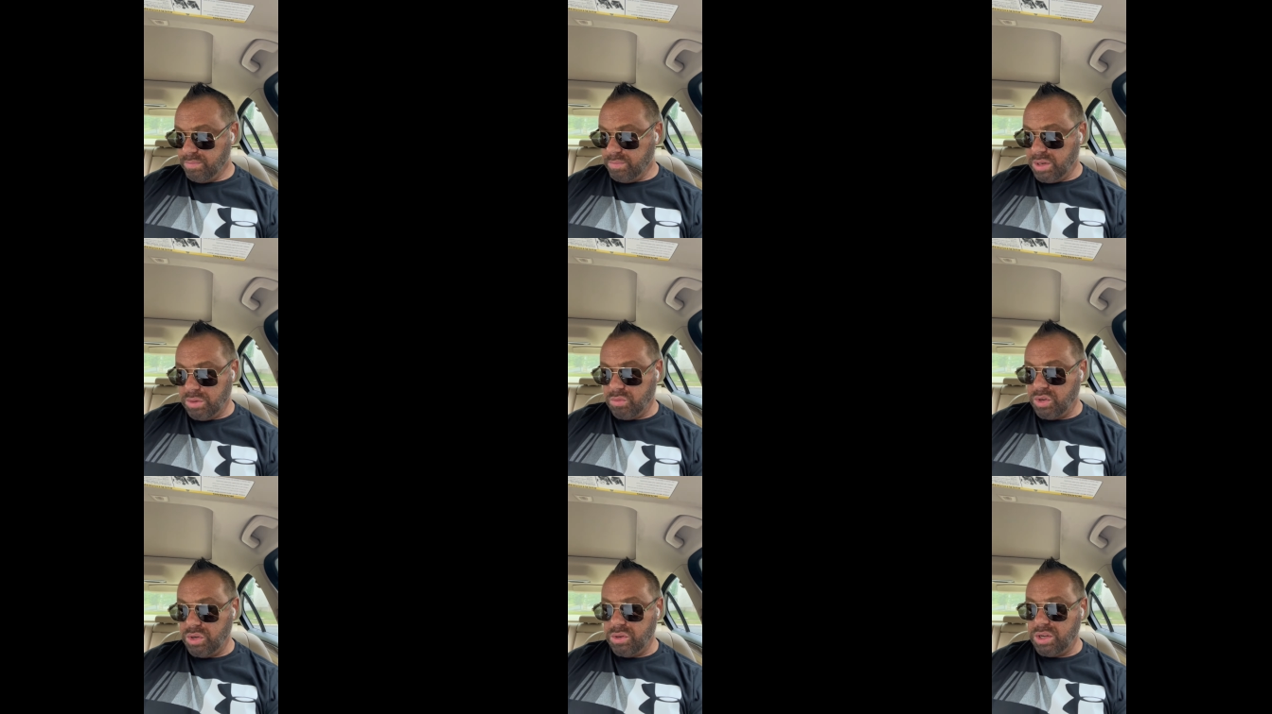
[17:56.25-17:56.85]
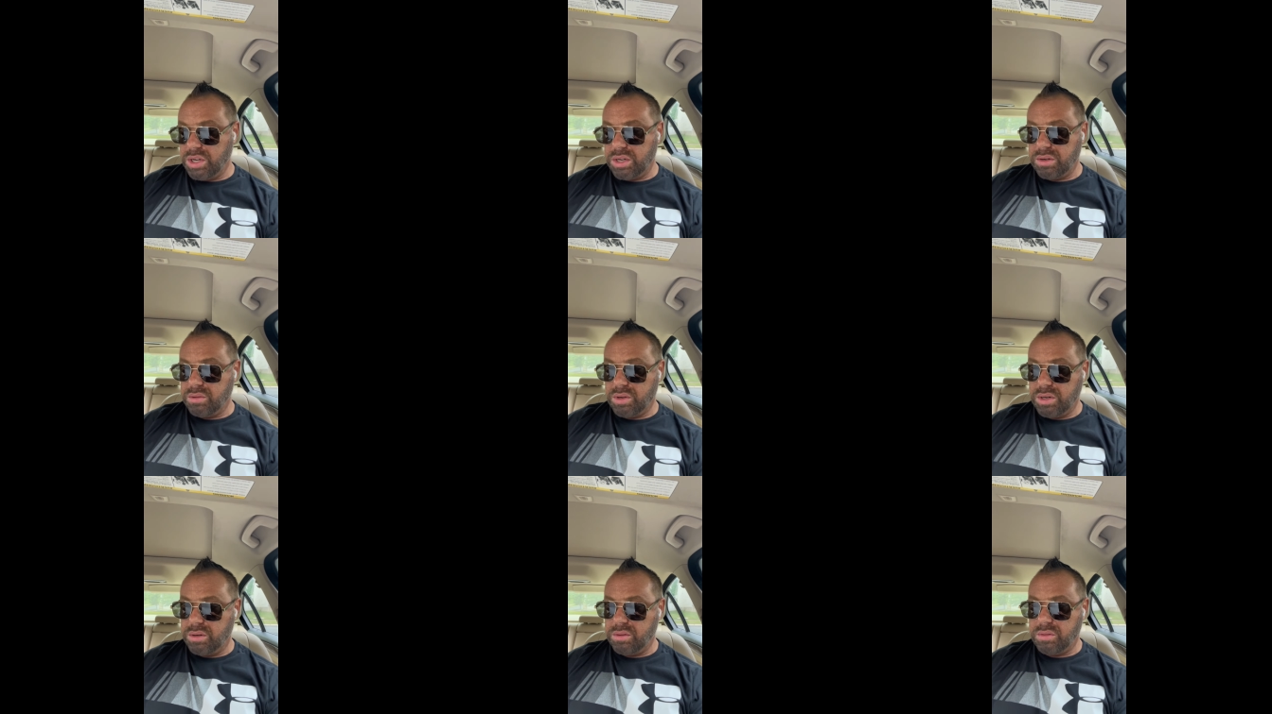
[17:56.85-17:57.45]
But when you get,
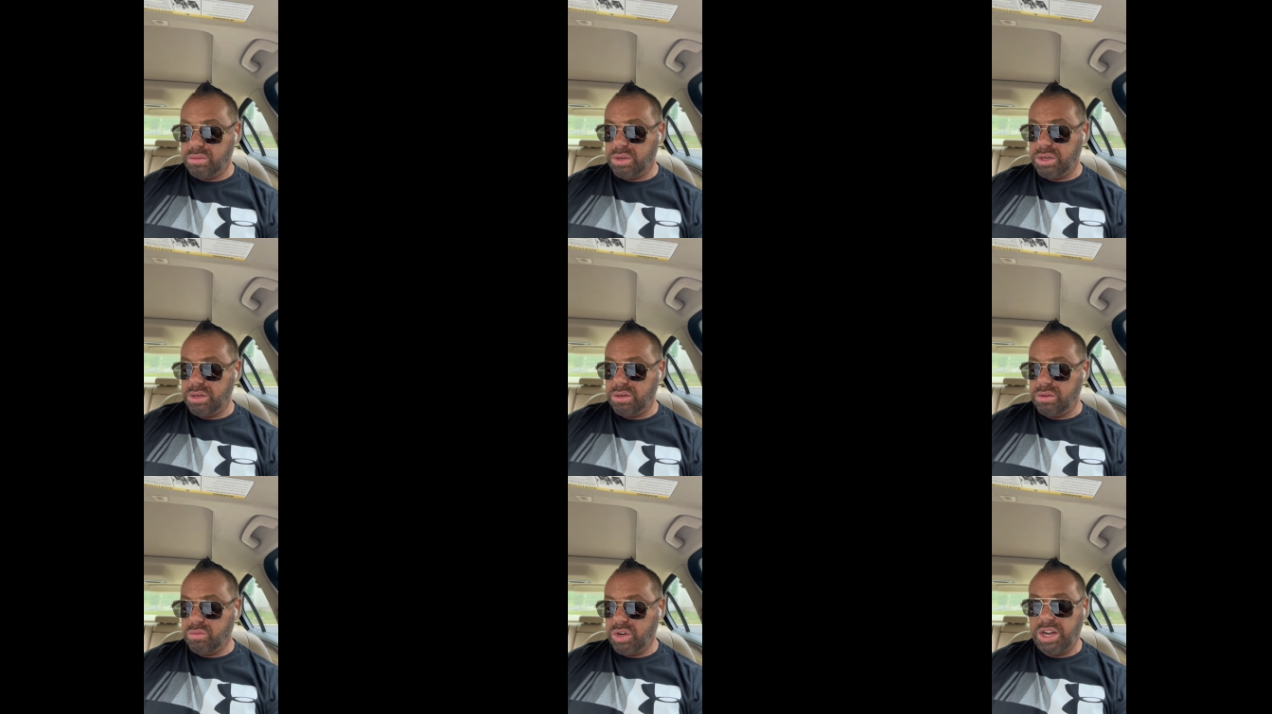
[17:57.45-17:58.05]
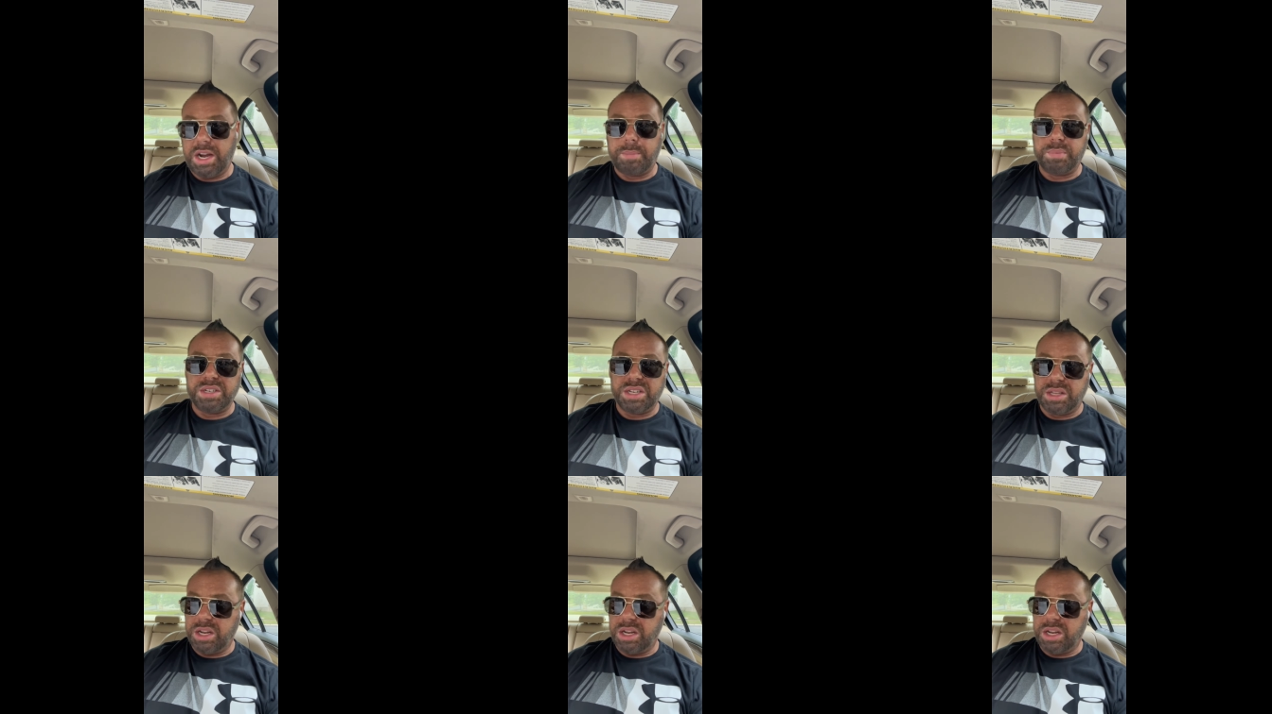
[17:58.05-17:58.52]
when, when, what happened to